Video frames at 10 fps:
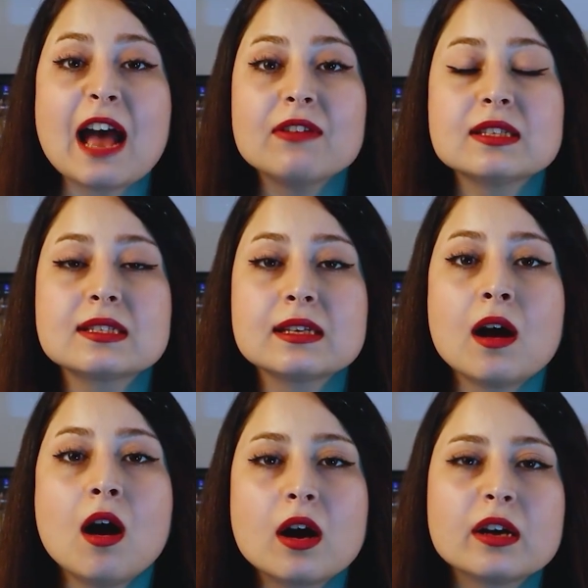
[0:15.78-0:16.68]
haven't seen
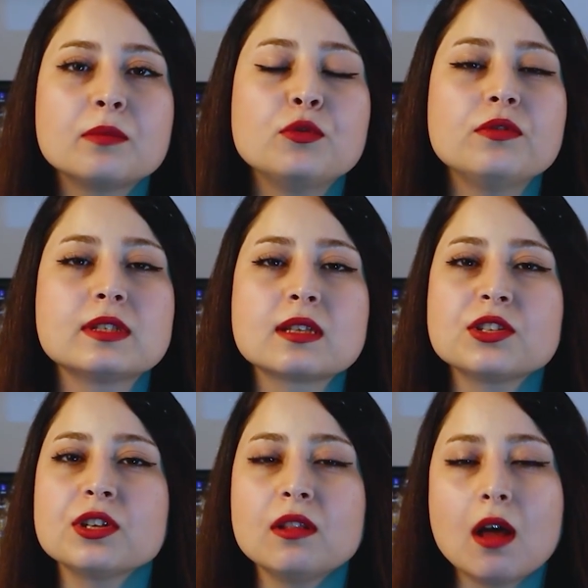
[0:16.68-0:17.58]
a horror movie
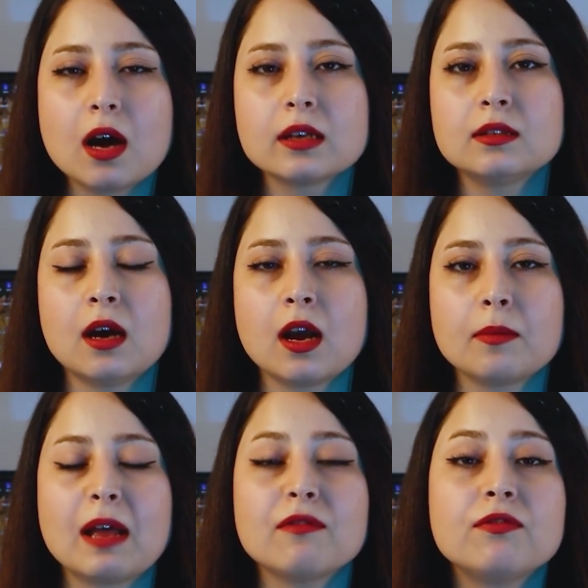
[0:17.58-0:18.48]
such a long
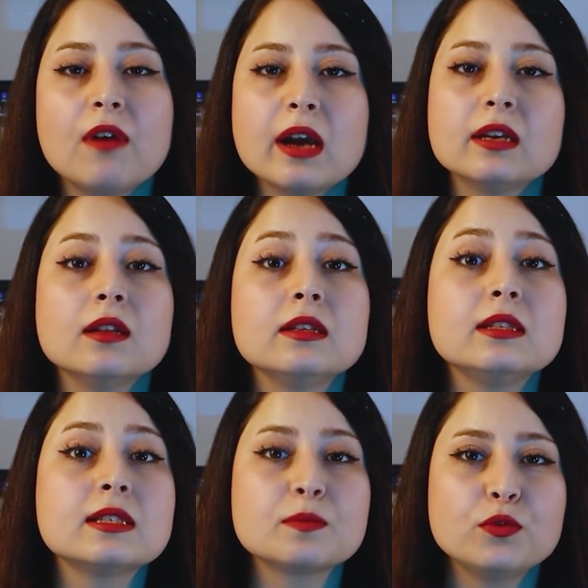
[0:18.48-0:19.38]
time and finally
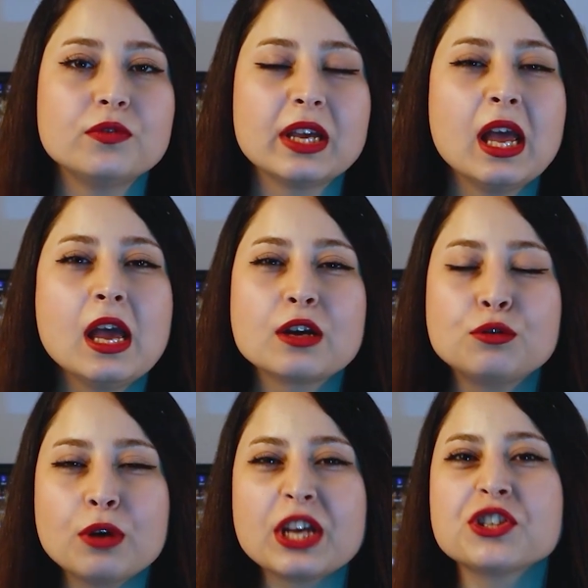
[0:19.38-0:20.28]
this movie
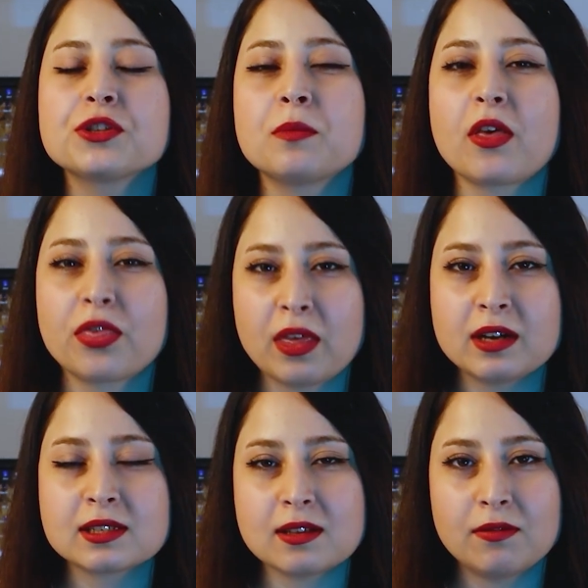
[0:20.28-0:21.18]
quenched my
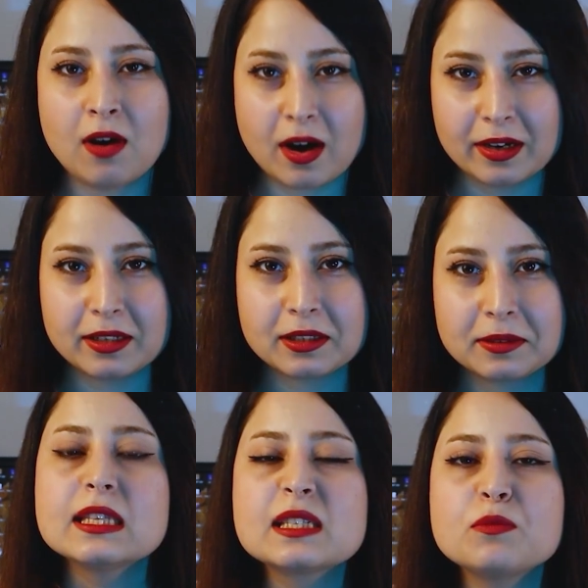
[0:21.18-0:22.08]
thirst of horror.
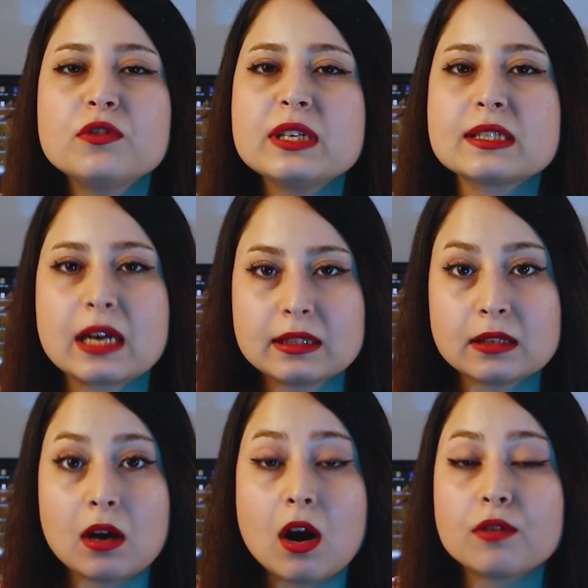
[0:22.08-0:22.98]
This movie is
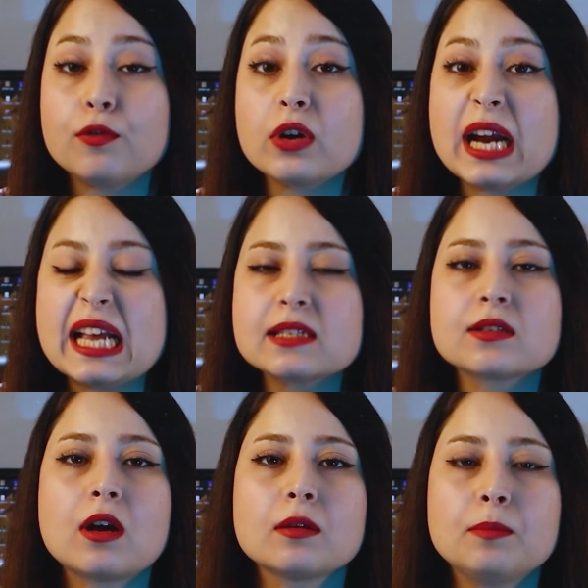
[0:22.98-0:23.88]
rated R for
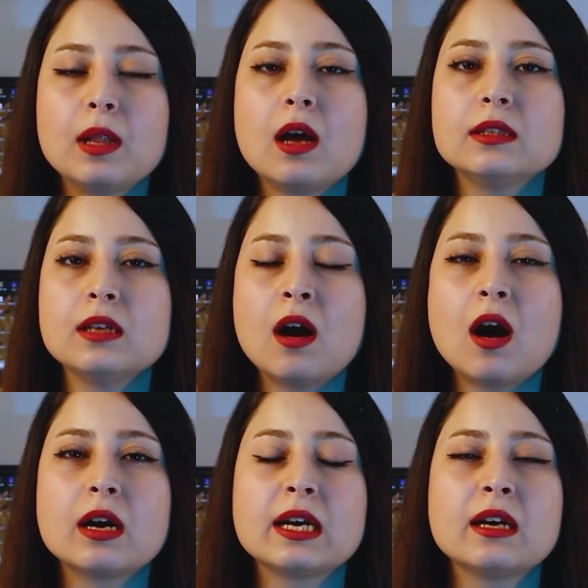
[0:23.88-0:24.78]
strong bloody
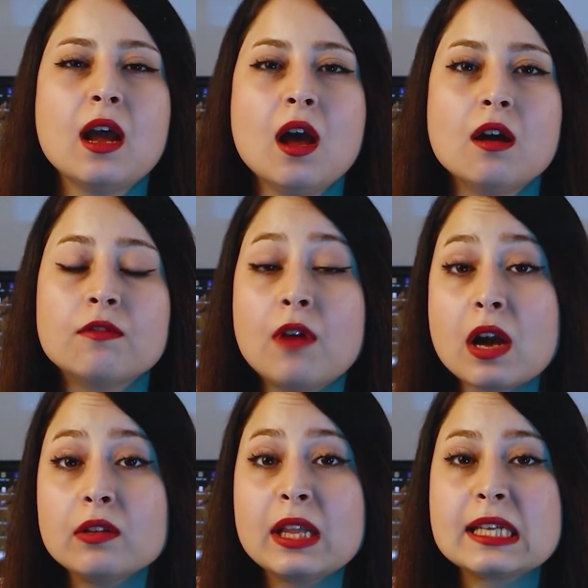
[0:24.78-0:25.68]
horror,
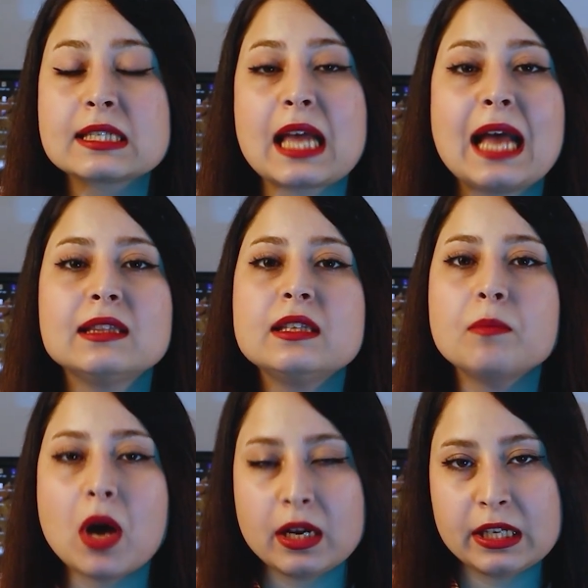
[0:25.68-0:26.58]
violence and
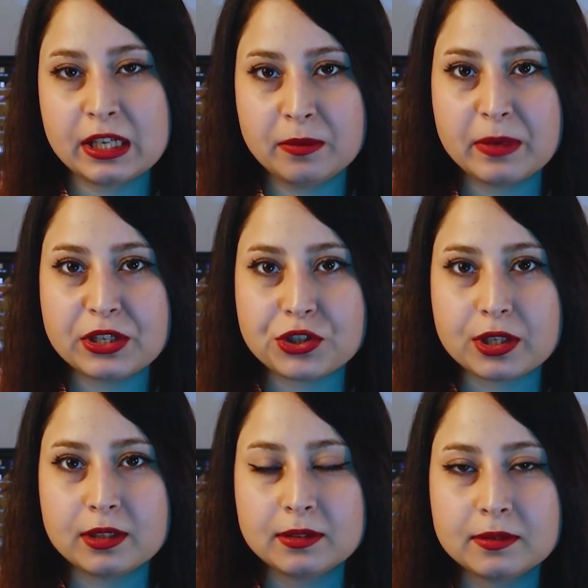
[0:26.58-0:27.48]
demonic
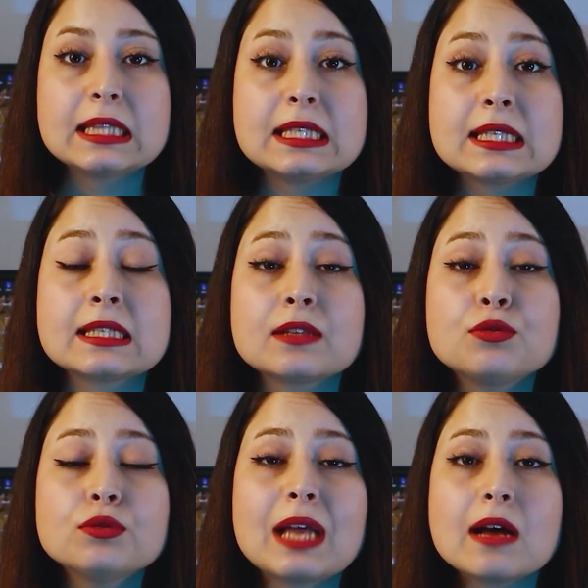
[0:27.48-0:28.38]
imagery. This is a
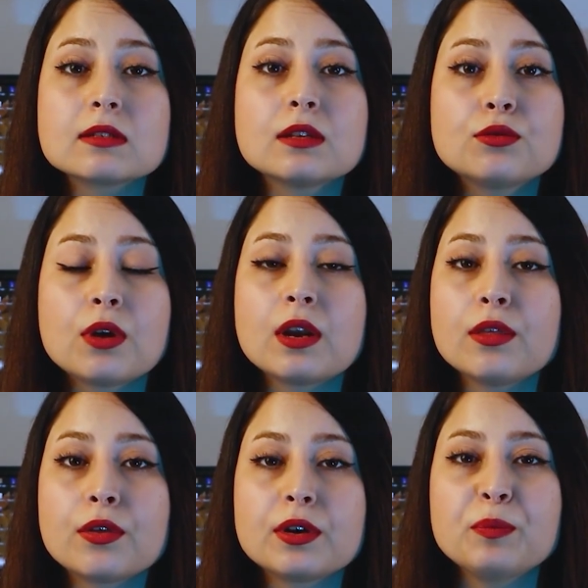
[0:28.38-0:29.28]

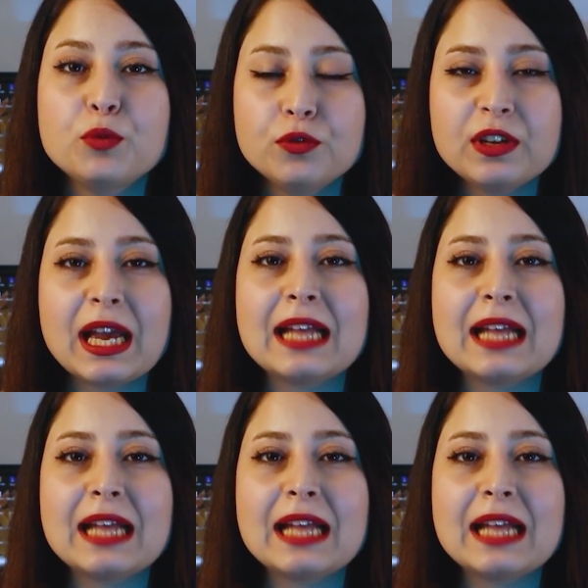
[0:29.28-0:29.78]
2023 movie